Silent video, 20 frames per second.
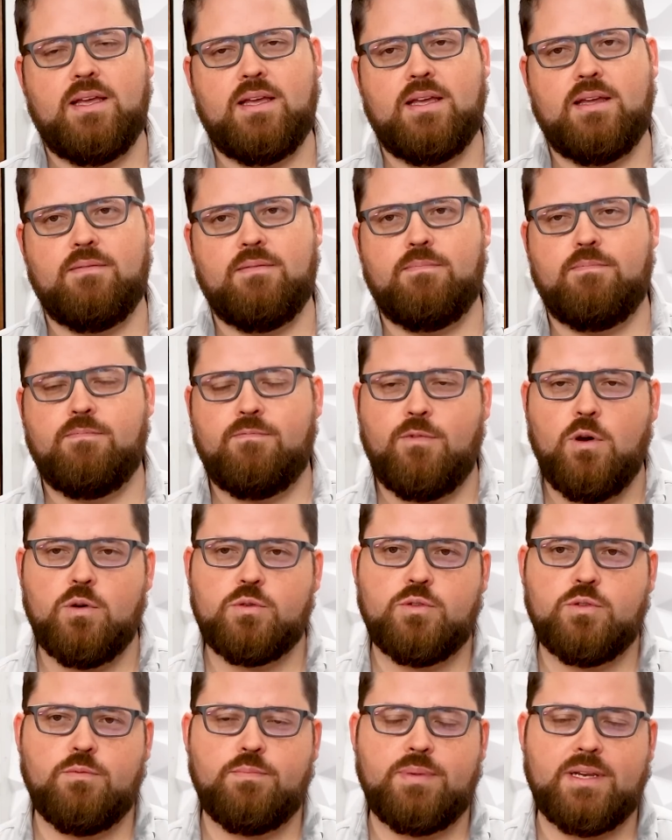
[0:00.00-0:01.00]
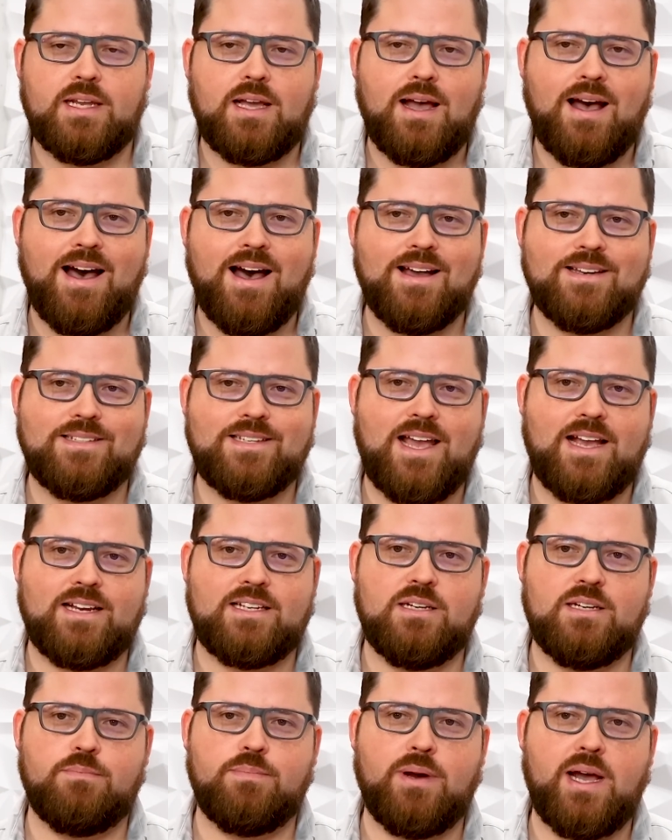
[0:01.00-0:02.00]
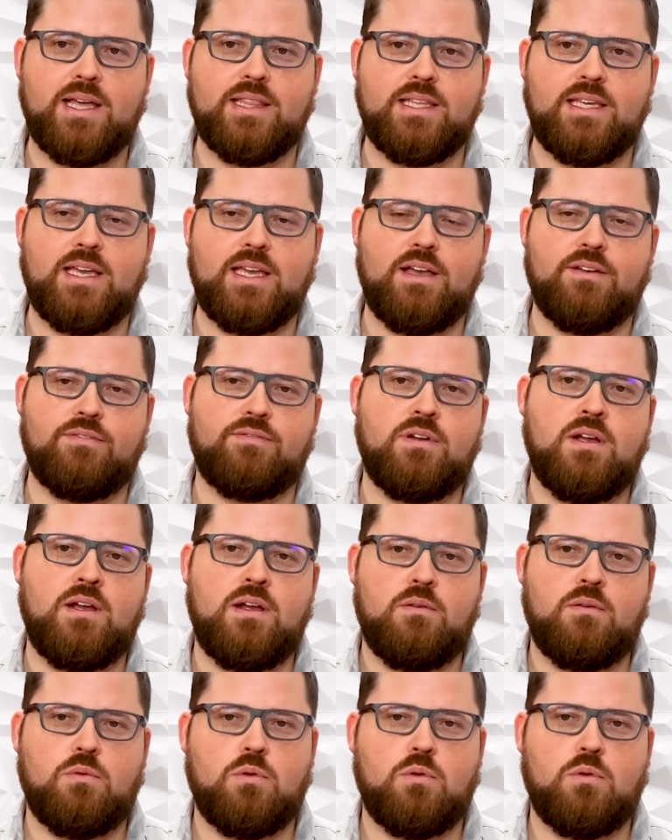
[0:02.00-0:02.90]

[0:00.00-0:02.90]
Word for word: And folks who have been contacted by the A T F